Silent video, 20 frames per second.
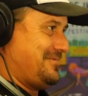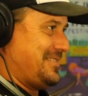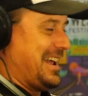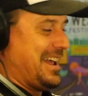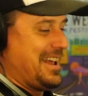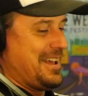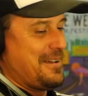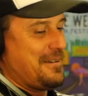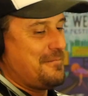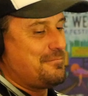
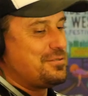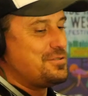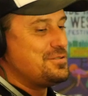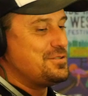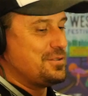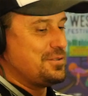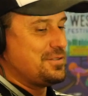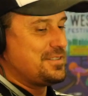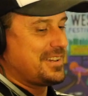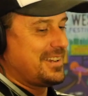
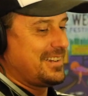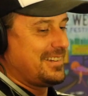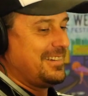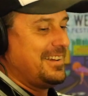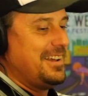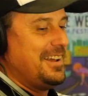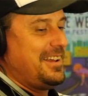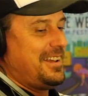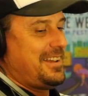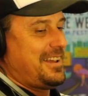producer.
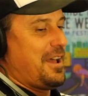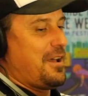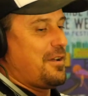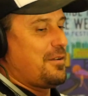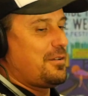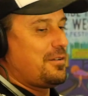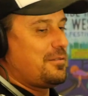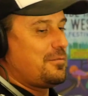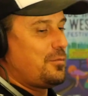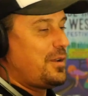
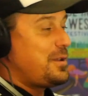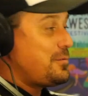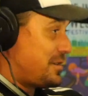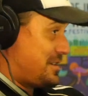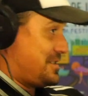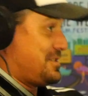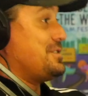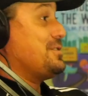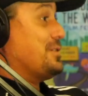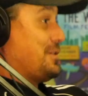We
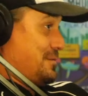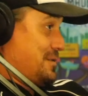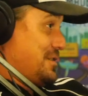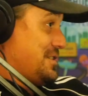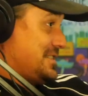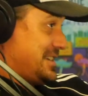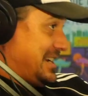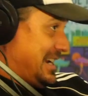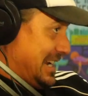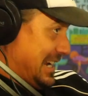went to
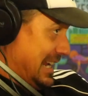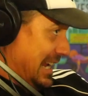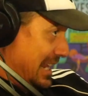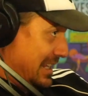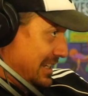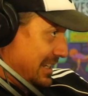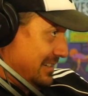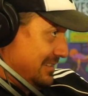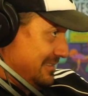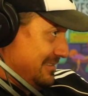university together.